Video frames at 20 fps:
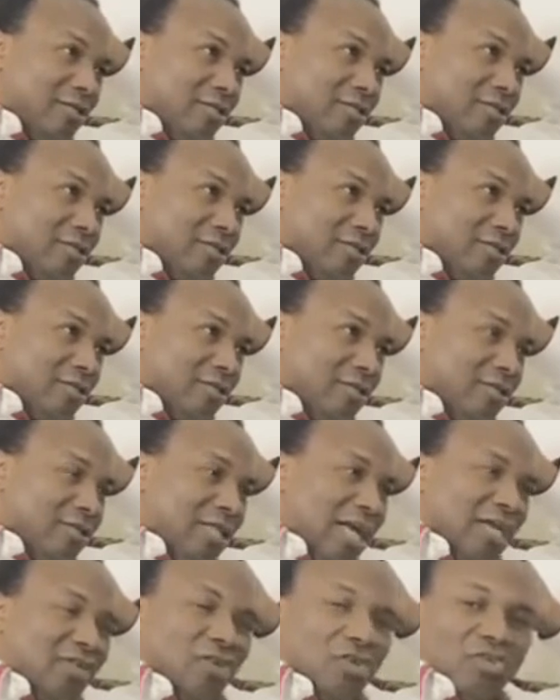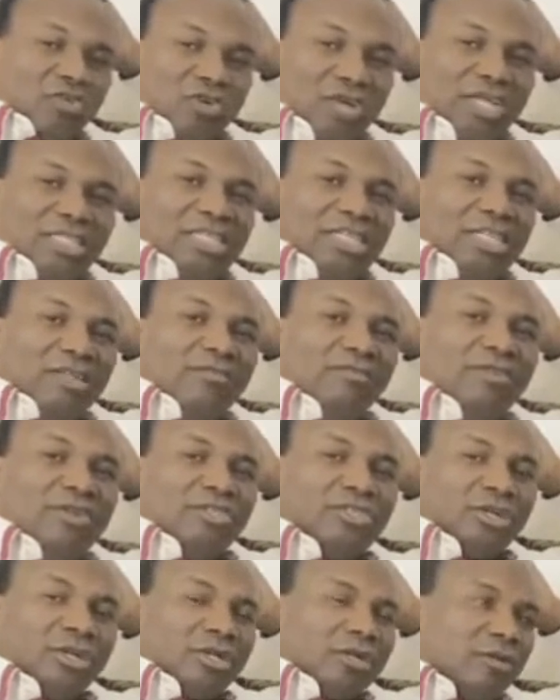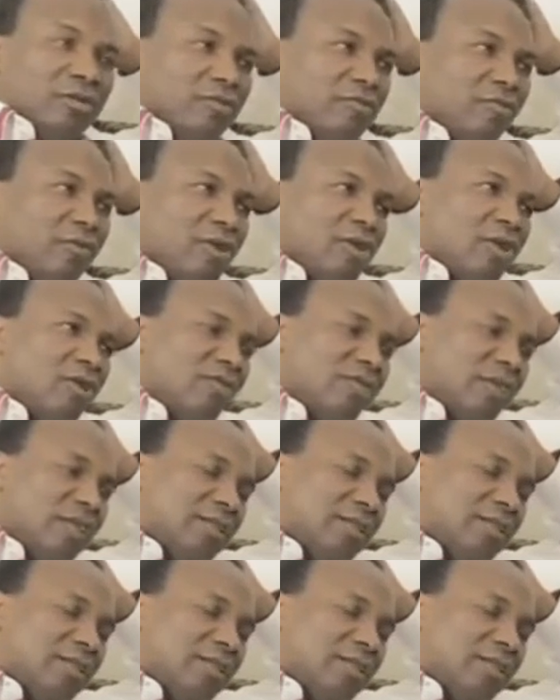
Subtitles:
But they are just creating division for nothing.